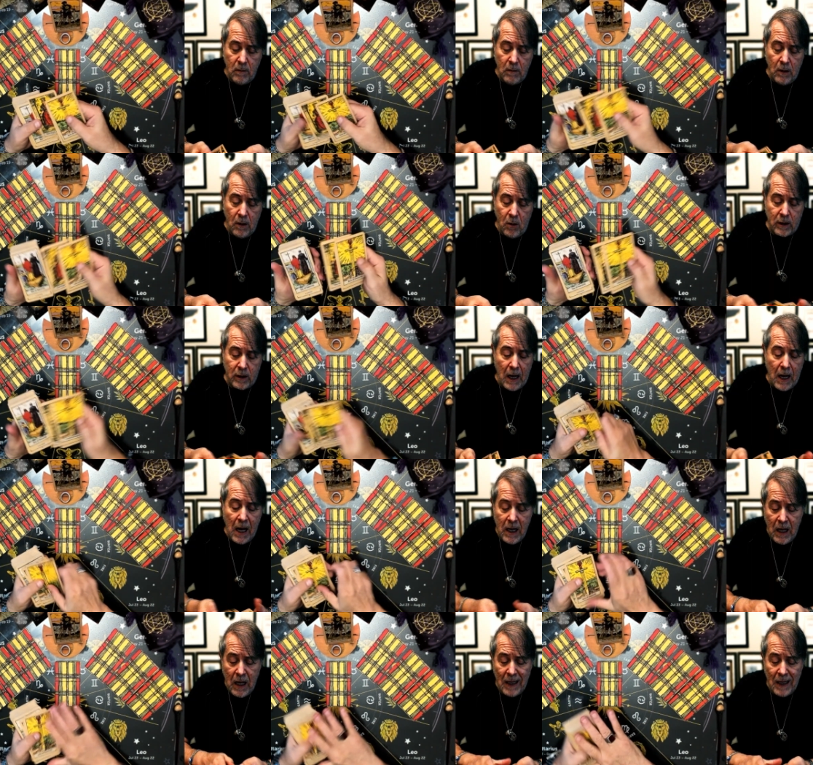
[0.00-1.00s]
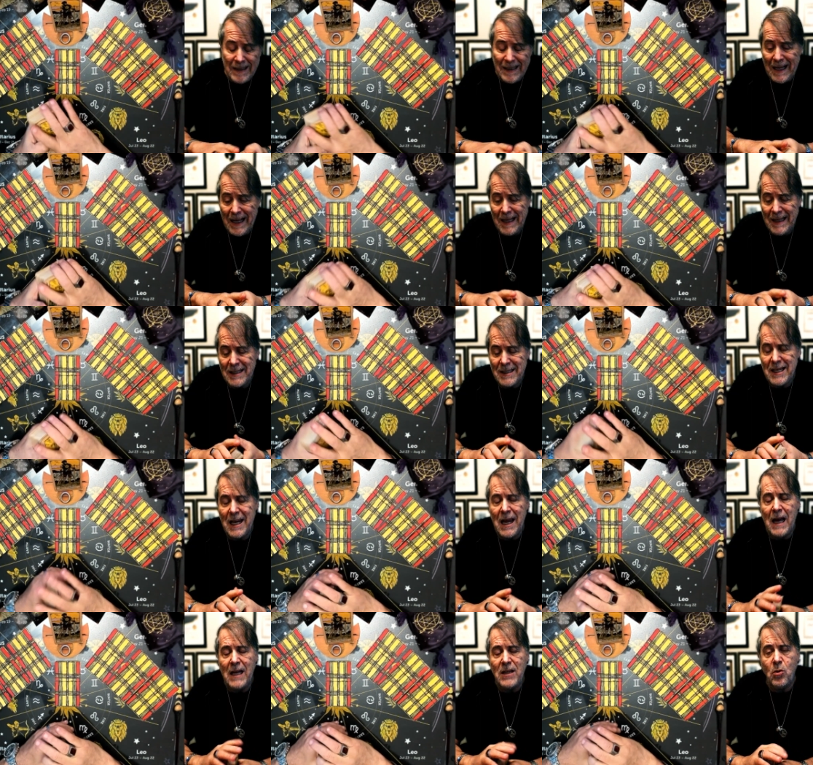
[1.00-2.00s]
Okay,
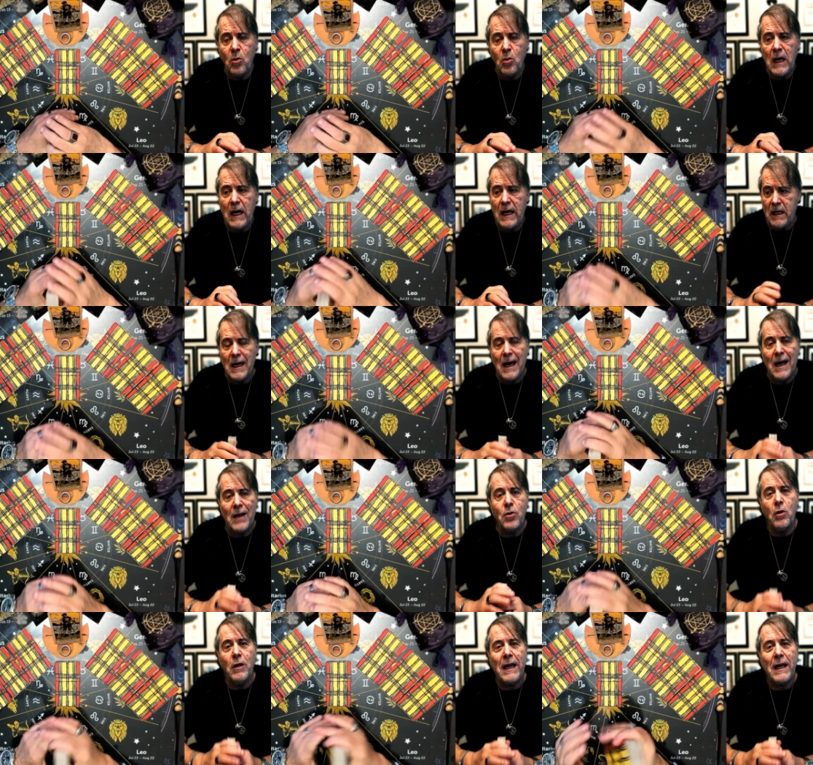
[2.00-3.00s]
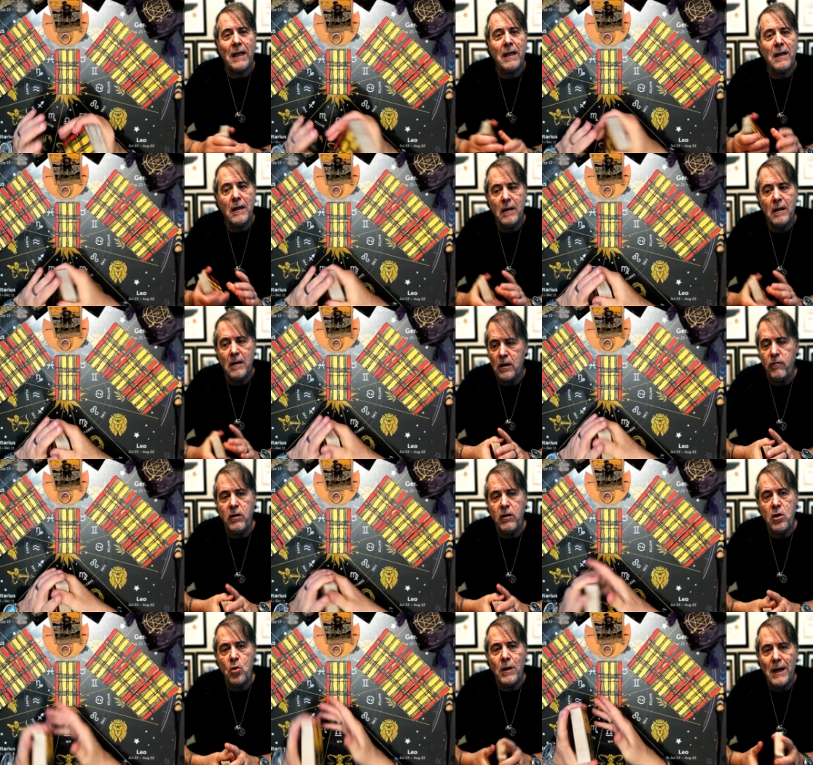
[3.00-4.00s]
I don't like
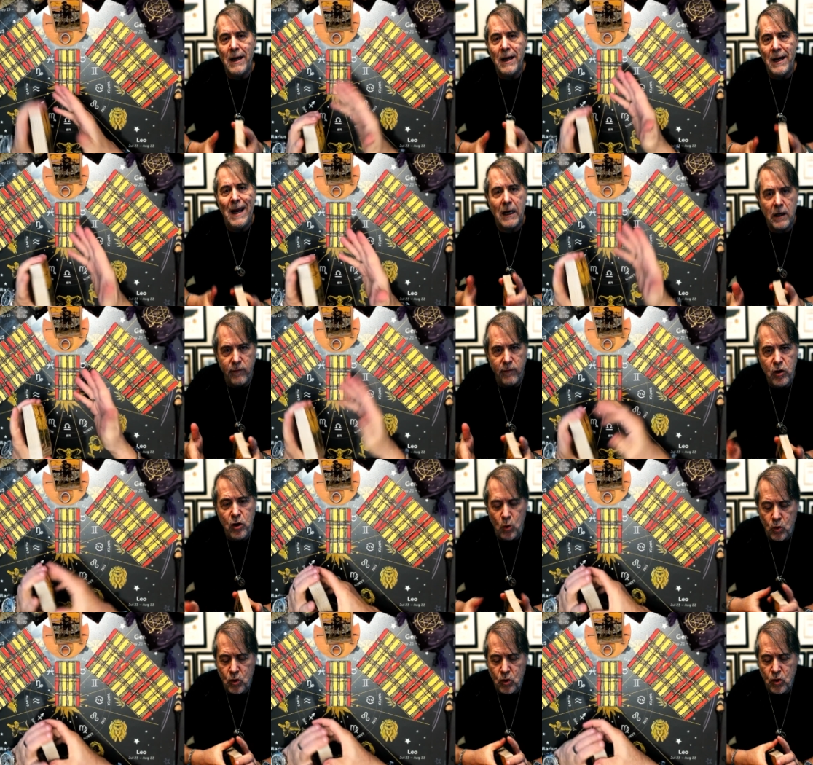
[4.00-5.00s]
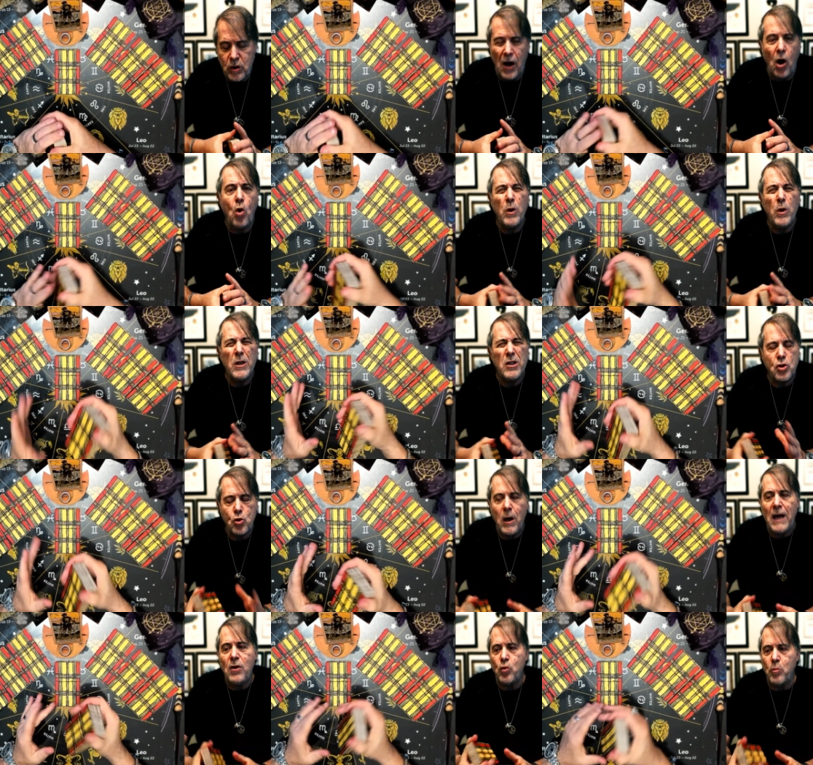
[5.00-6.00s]
giving you negative news. I always
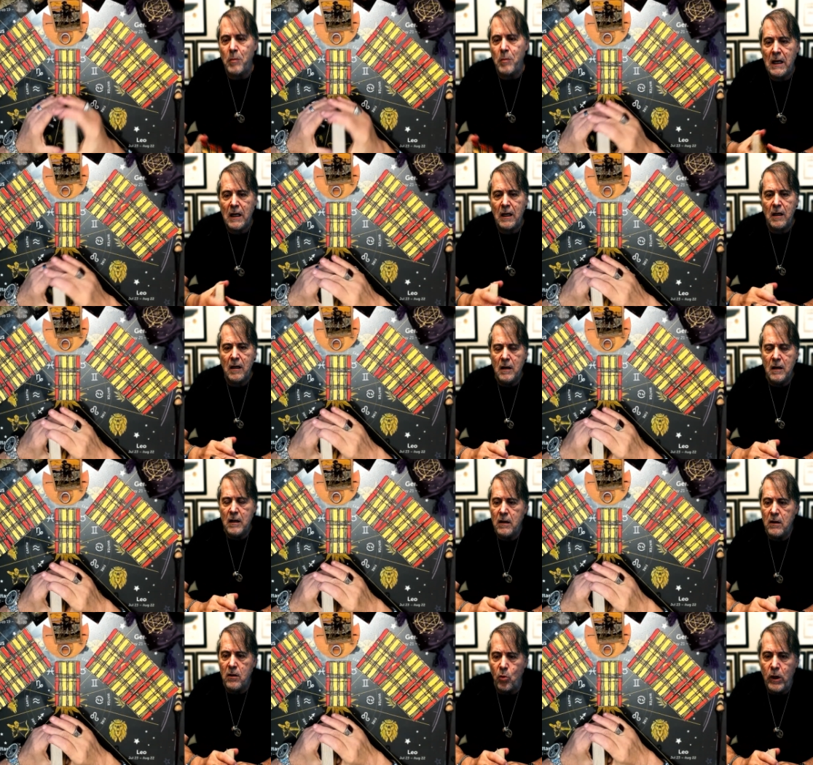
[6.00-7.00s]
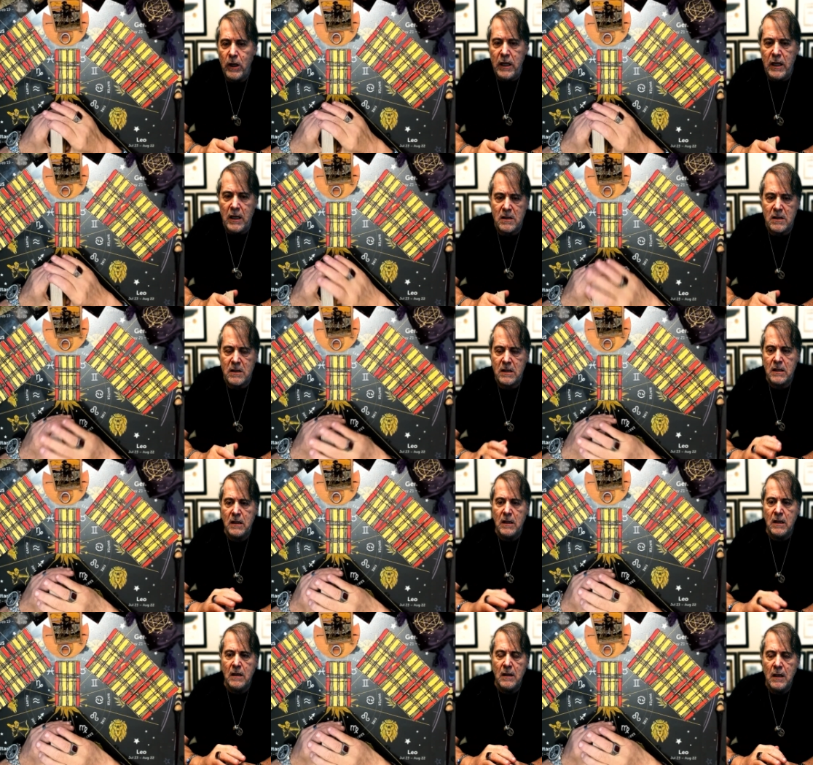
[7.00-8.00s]
try to make the readings,
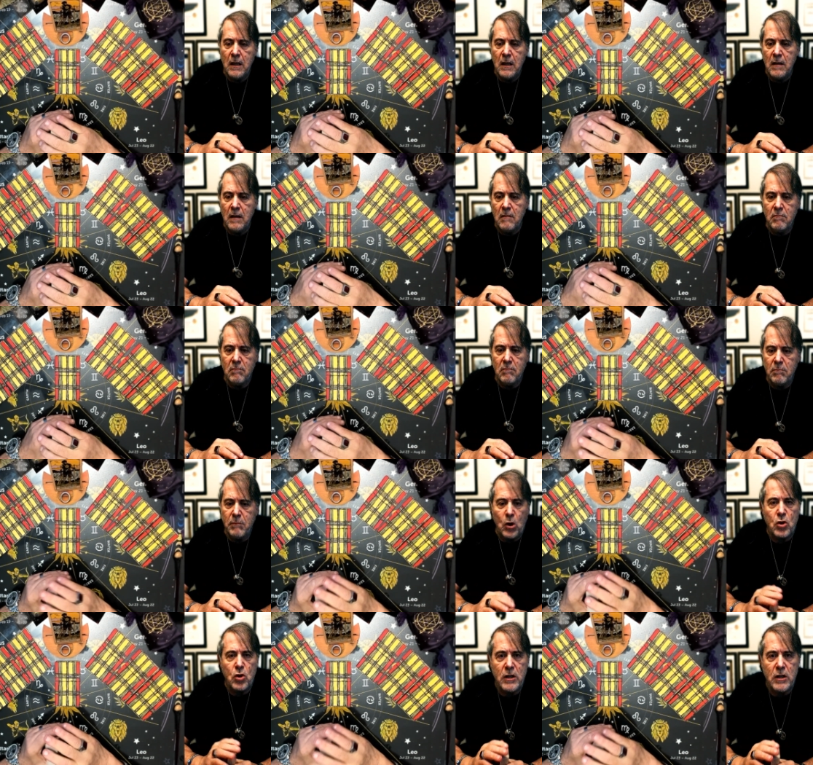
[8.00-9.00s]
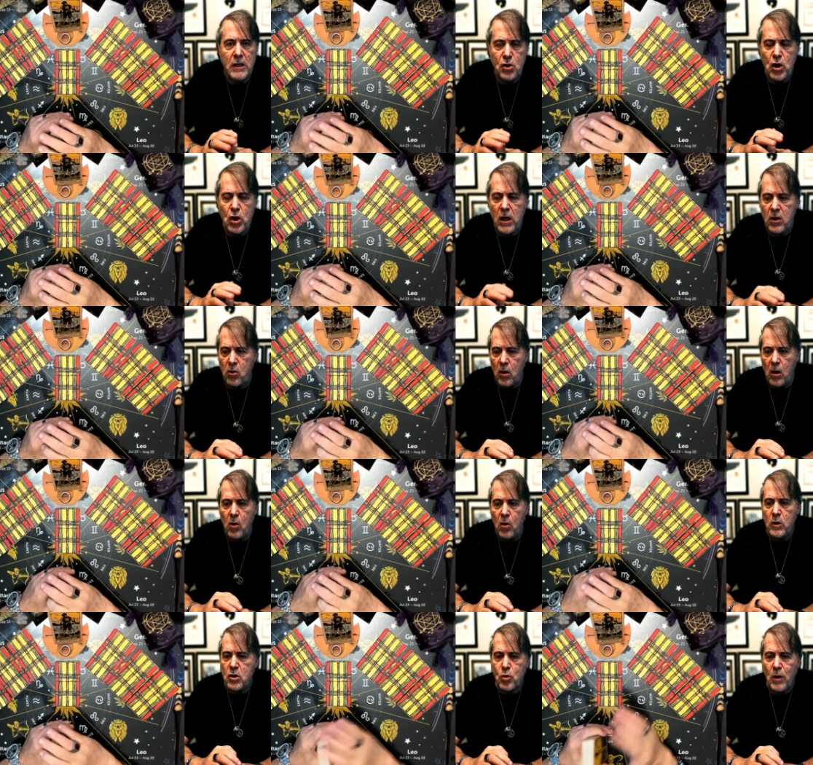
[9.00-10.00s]
because of their general, I
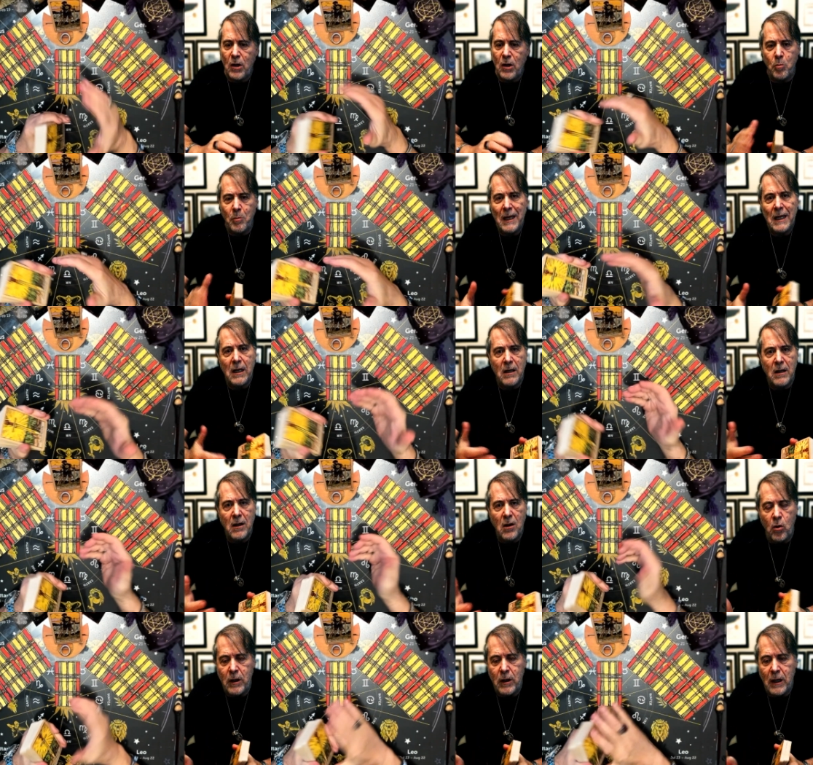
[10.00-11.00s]
always try to make it on the